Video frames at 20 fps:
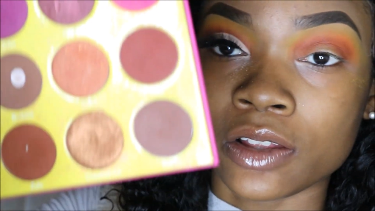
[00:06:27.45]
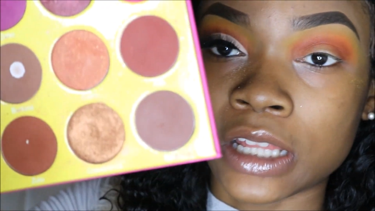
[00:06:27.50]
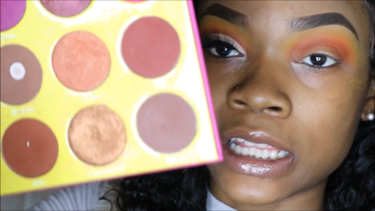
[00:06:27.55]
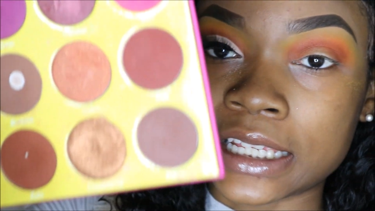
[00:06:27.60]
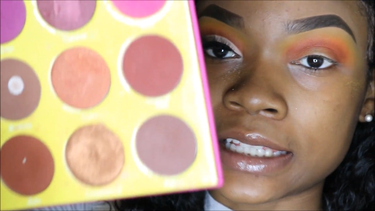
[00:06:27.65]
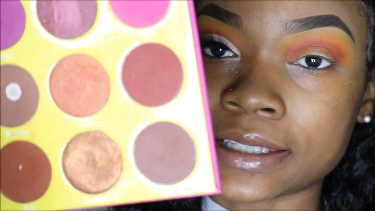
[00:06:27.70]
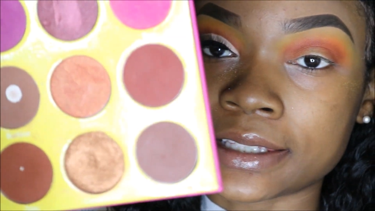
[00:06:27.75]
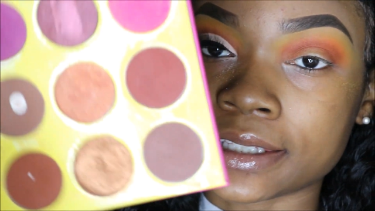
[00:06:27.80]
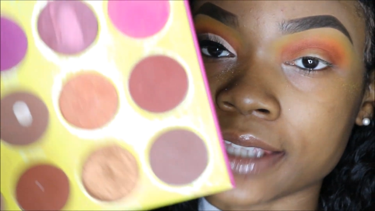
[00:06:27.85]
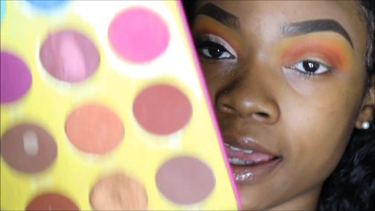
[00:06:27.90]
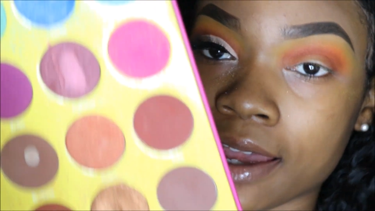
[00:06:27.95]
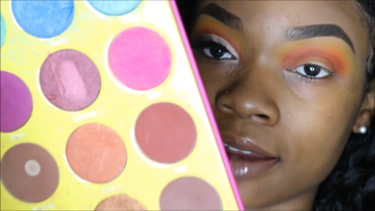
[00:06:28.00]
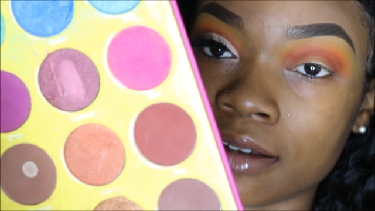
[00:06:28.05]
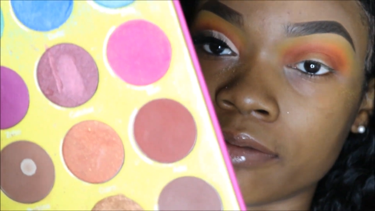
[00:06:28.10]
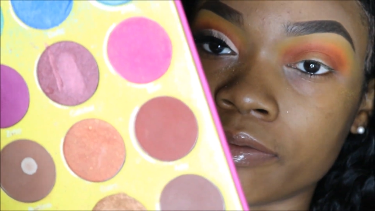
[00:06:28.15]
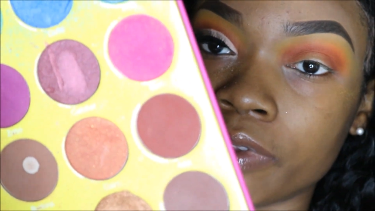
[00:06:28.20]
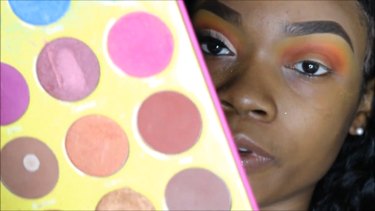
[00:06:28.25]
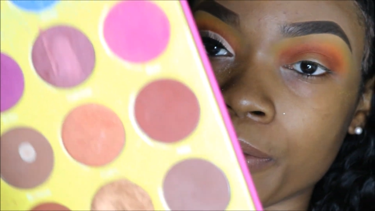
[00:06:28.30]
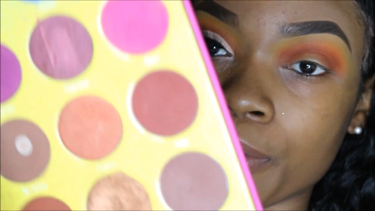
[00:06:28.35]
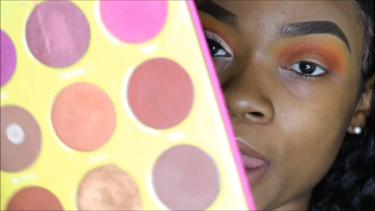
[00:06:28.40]
Inside
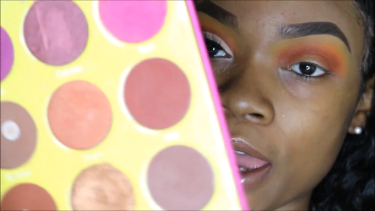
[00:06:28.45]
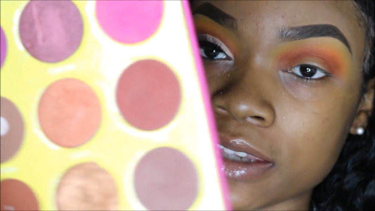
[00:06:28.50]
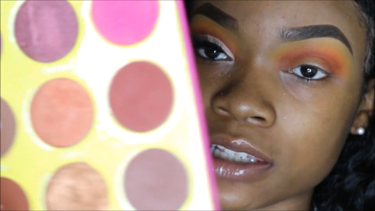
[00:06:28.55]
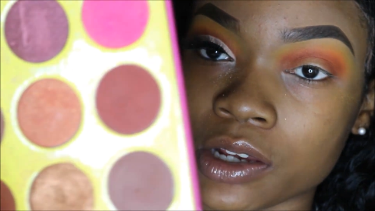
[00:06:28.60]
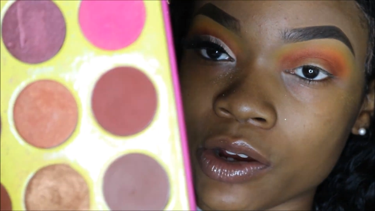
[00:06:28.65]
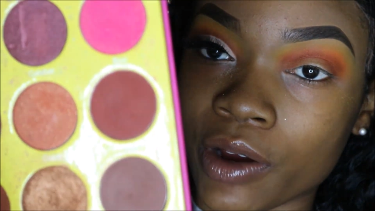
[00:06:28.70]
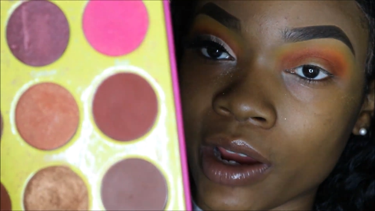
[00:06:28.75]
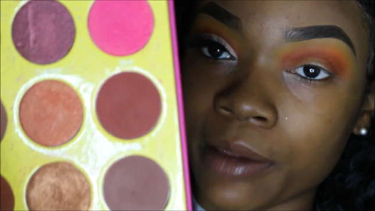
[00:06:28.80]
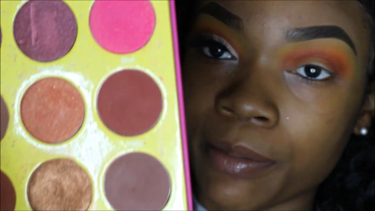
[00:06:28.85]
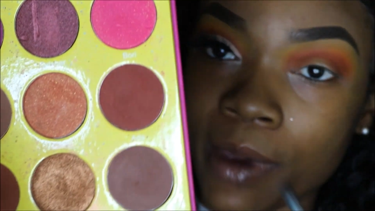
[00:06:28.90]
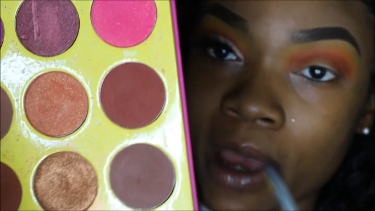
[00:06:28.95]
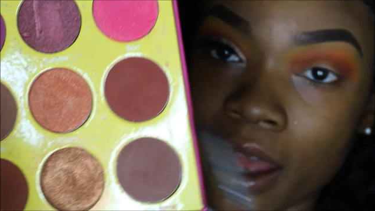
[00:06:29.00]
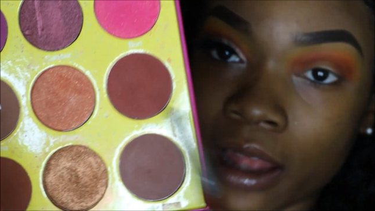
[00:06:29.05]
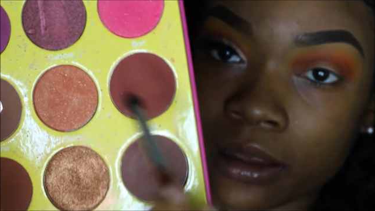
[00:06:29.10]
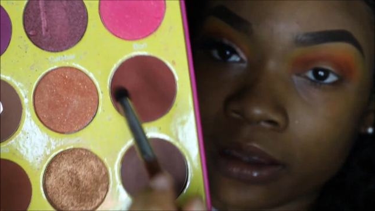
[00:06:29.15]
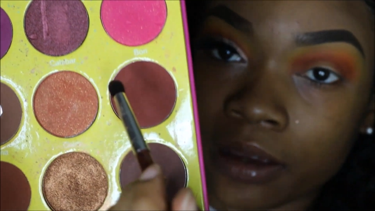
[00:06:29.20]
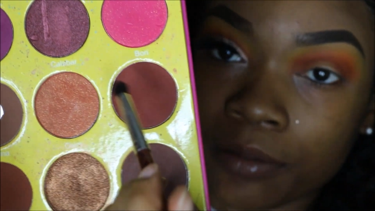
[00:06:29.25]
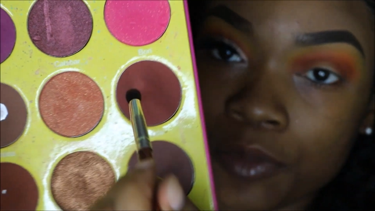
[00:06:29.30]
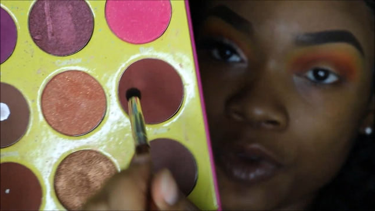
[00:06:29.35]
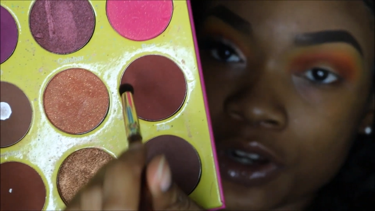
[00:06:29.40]
of the Masquerade
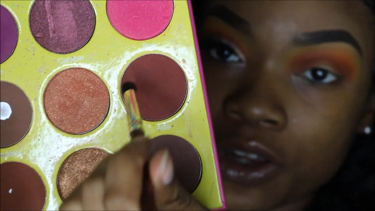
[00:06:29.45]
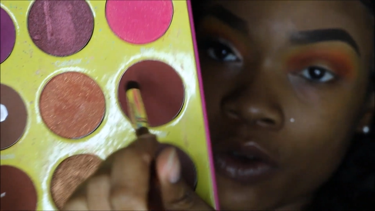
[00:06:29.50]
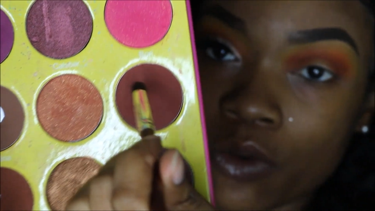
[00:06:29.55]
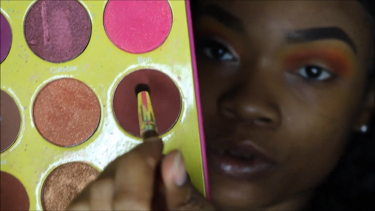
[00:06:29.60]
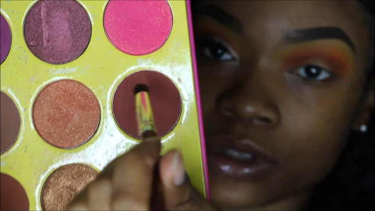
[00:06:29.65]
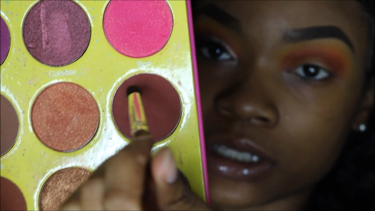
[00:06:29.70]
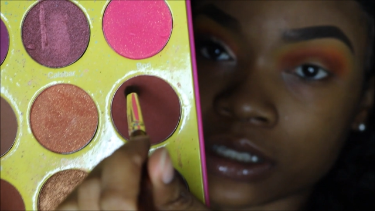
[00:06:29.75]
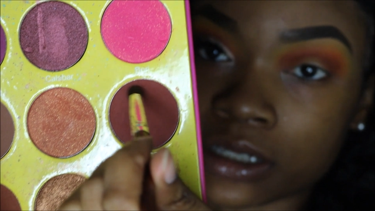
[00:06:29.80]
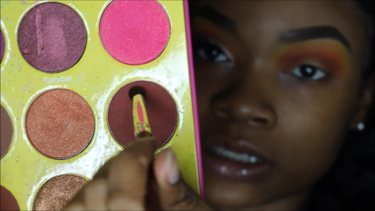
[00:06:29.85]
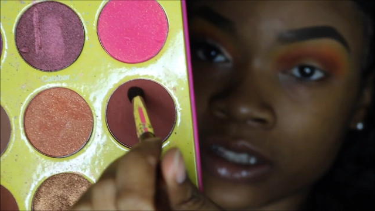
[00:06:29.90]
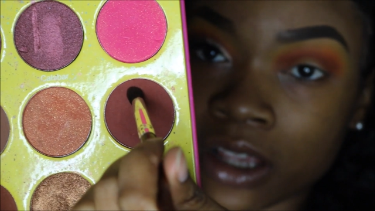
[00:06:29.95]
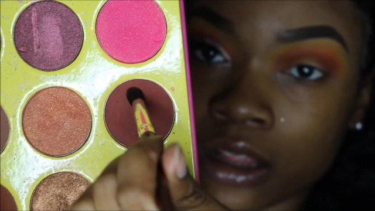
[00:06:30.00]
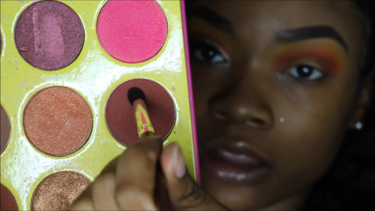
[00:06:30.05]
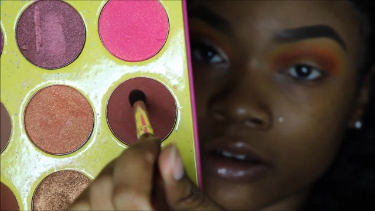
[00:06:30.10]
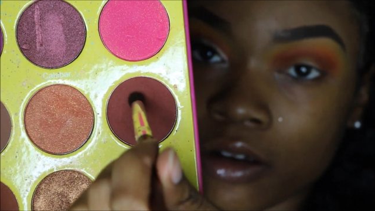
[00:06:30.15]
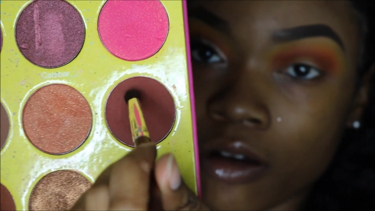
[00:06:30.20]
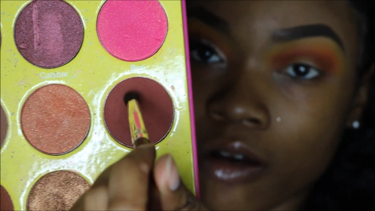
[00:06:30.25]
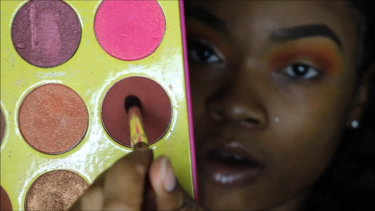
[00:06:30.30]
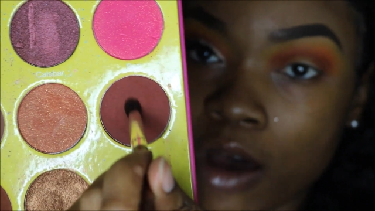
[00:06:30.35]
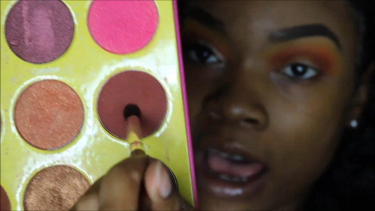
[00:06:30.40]
palette, I'm going to go into this color
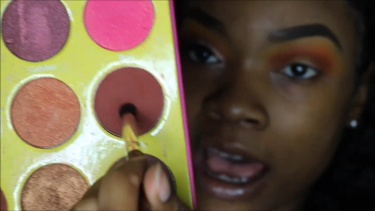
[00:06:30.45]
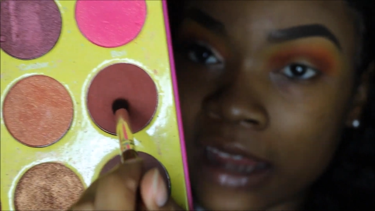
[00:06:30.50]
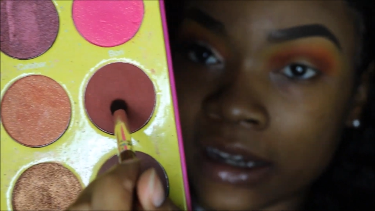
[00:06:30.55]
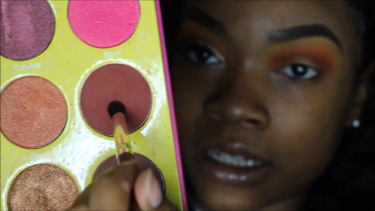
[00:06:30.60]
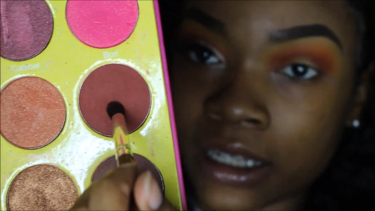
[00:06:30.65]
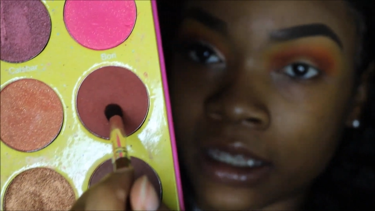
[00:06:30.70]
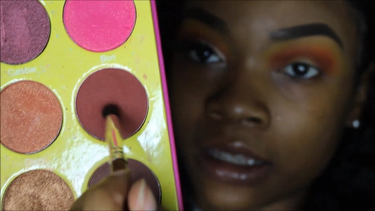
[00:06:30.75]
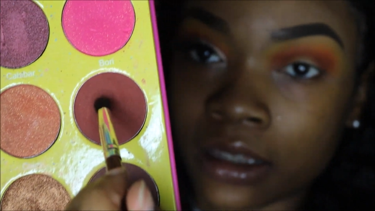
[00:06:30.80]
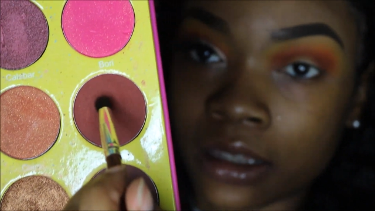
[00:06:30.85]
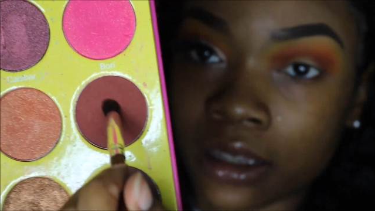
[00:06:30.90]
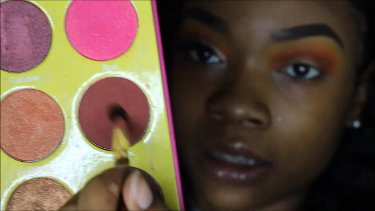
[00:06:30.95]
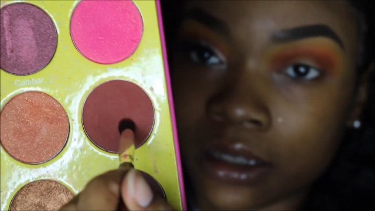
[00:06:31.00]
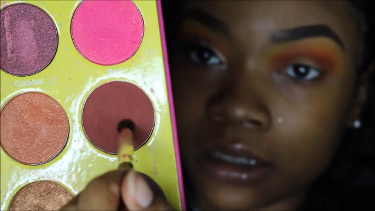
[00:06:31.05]
called Ada,